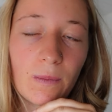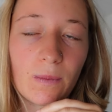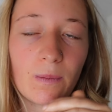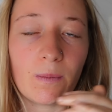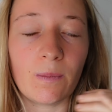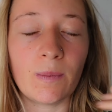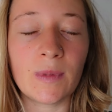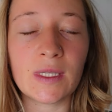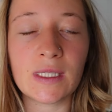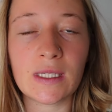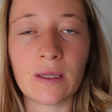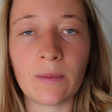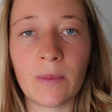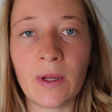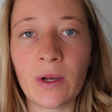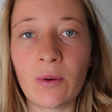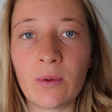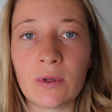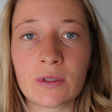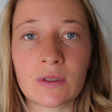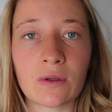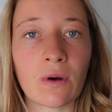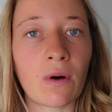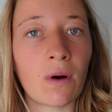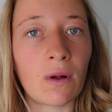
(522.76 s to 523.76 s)
Mr. Big
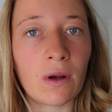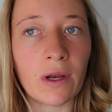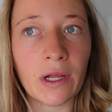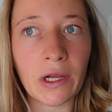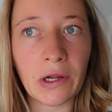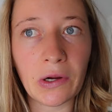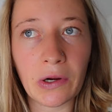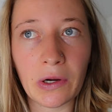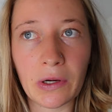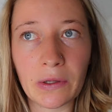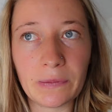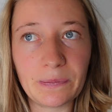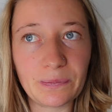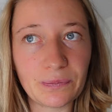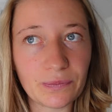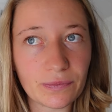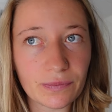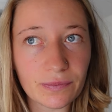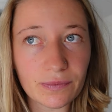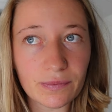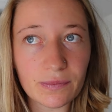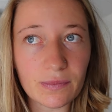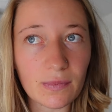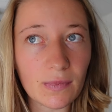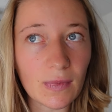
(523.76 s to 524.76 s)
was calling her
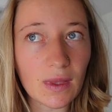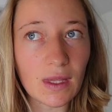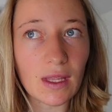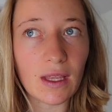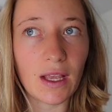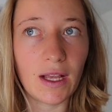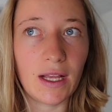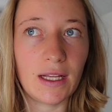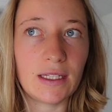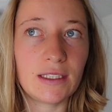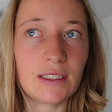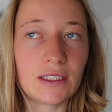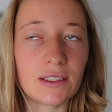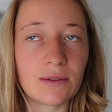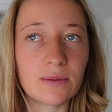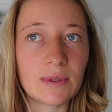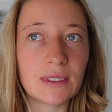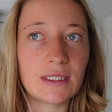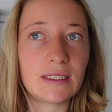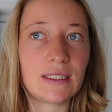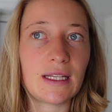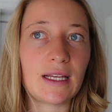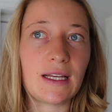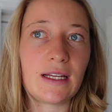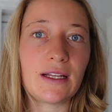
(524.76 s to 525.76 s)
and she
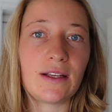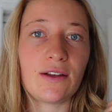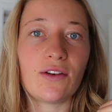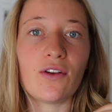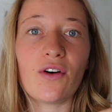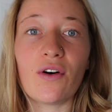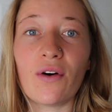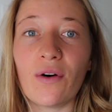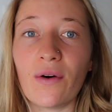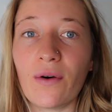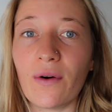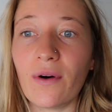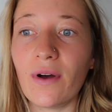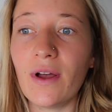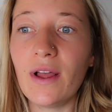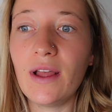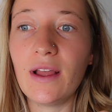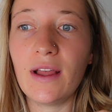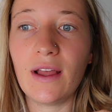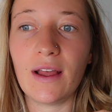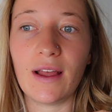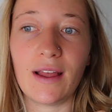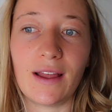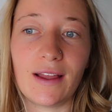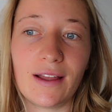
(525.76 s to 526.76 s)
was saying no
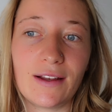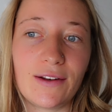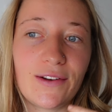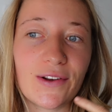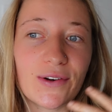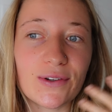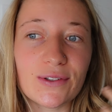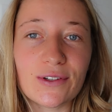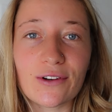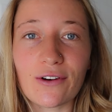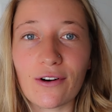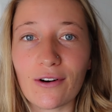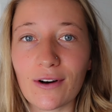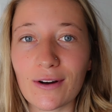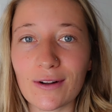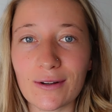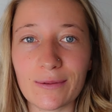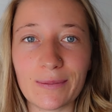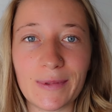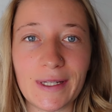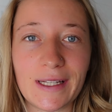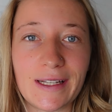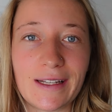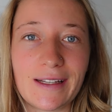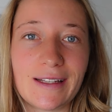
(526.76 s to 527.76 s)
uh, don't call
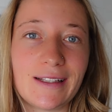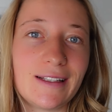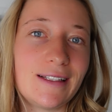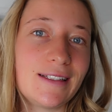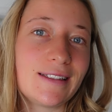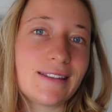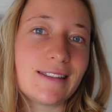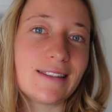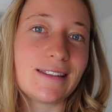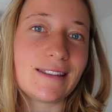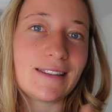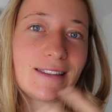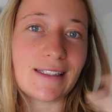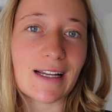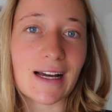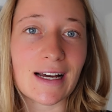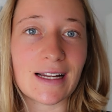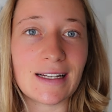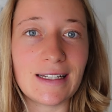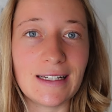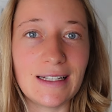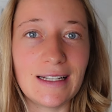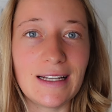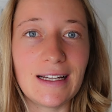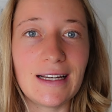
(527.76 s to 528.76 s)
me this is
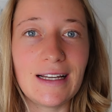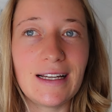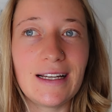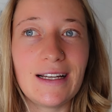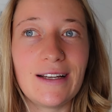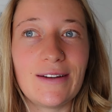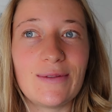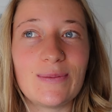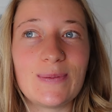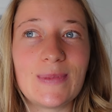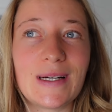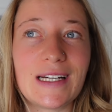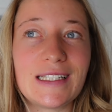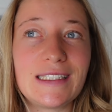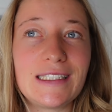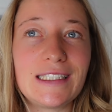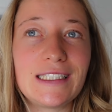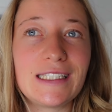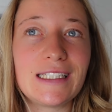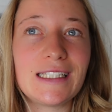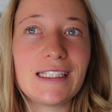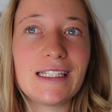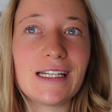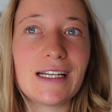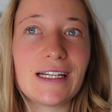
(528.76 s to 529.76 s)
done but
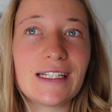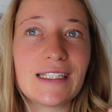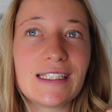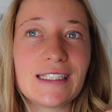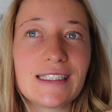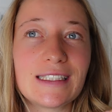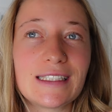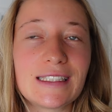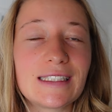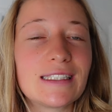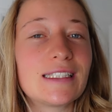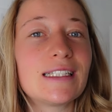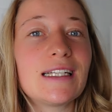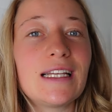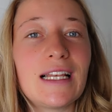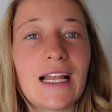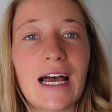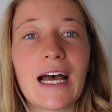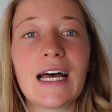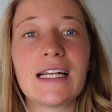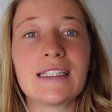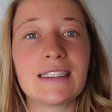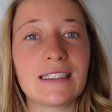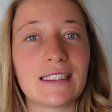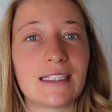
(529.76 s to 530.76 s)
she still
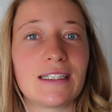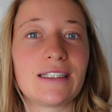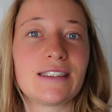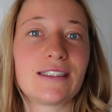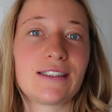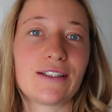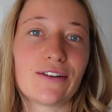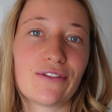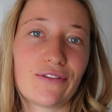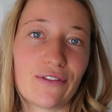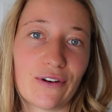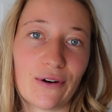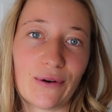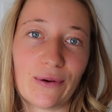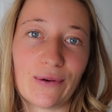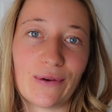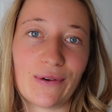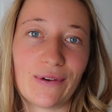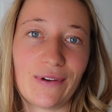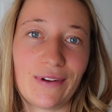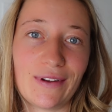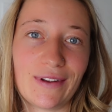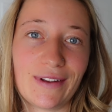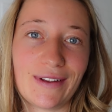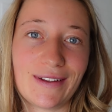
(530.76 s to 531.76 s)
answers the
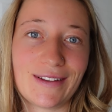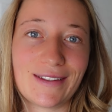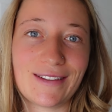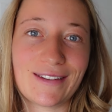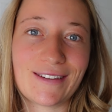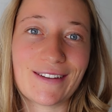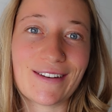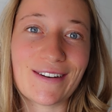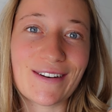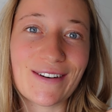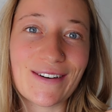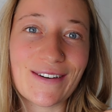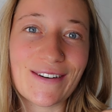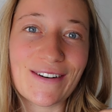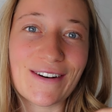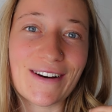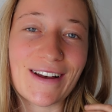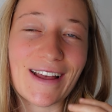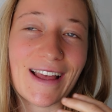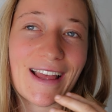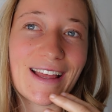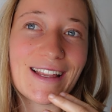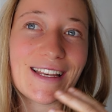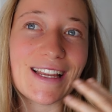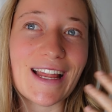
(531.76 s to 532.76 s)
phone so
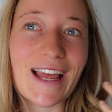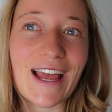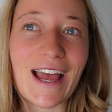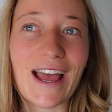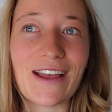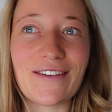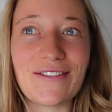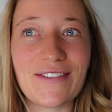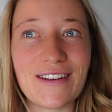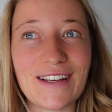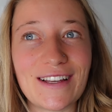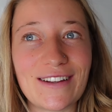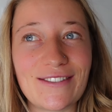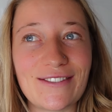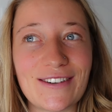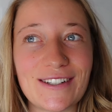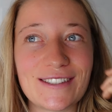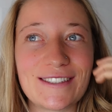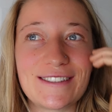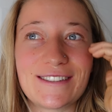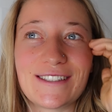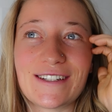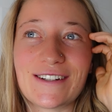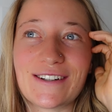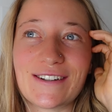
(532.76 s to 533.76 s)
it I think it was
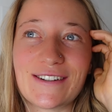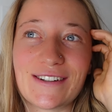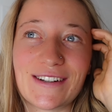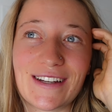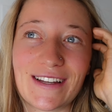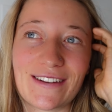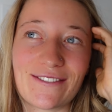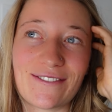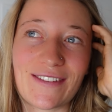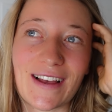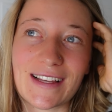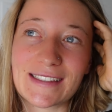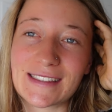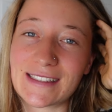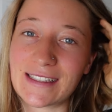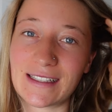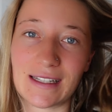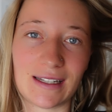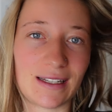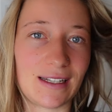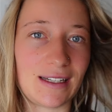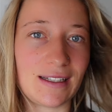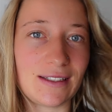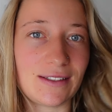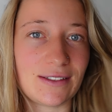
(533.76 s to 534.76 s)
so
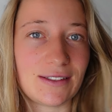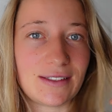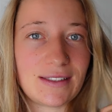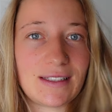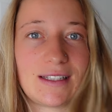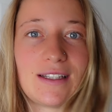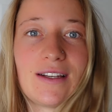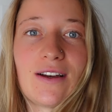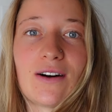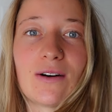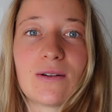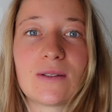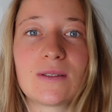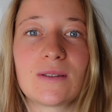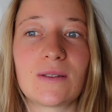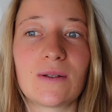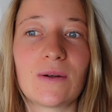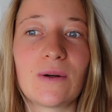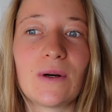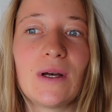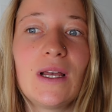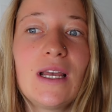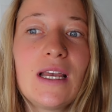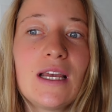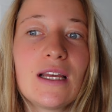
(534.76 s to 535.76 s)
fascinating to see
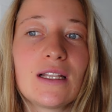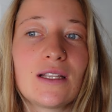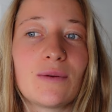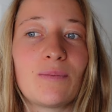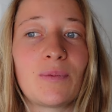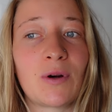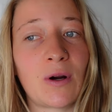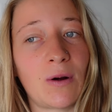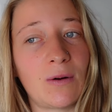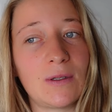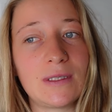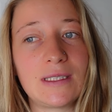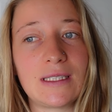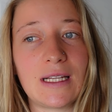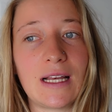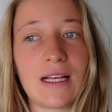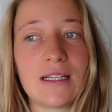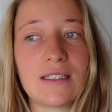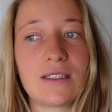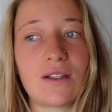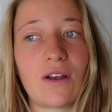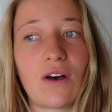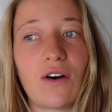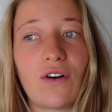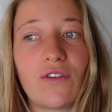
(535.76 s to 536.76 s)
also the
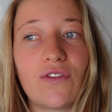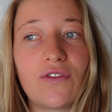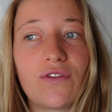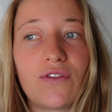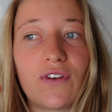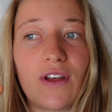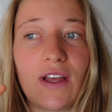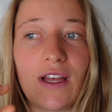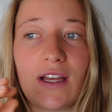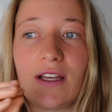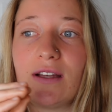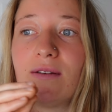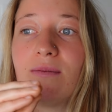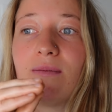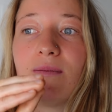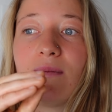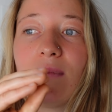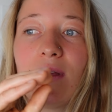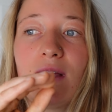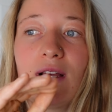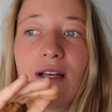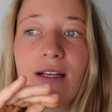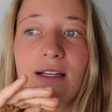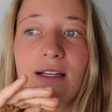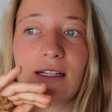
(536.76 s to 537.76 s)
process of um,
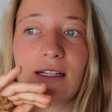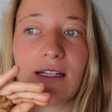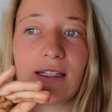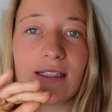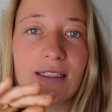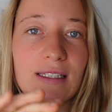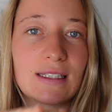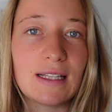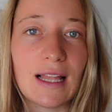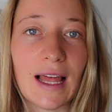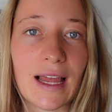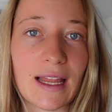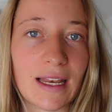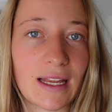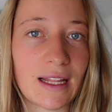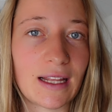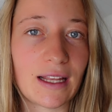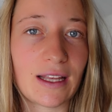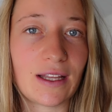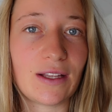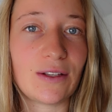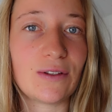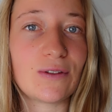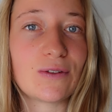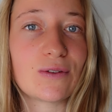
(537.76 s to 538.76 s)

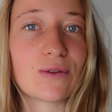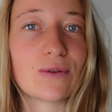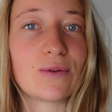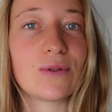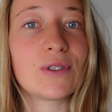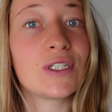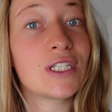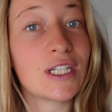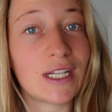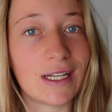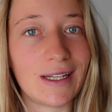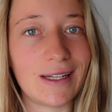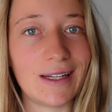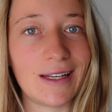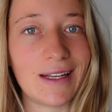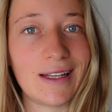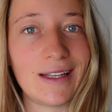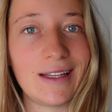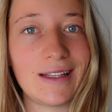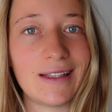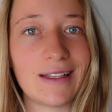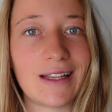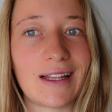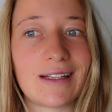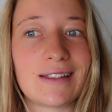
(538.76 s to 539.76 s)
sliding into
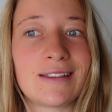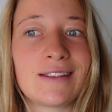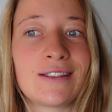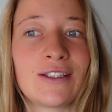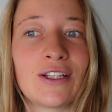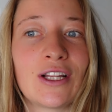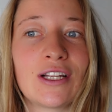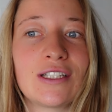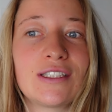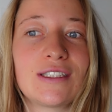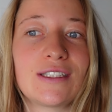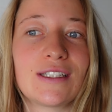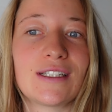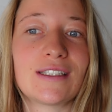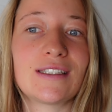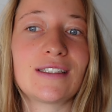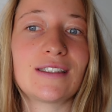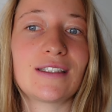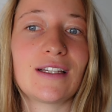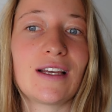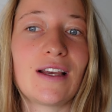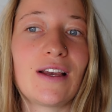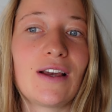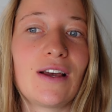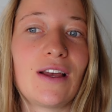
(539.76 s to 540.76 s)
cheating that it's not
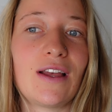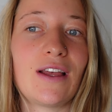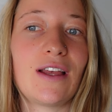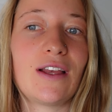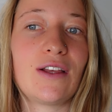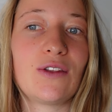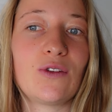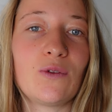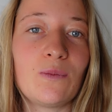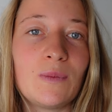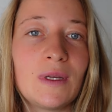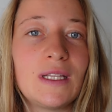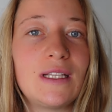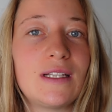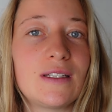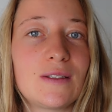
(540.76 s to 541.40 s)
just uh, you meet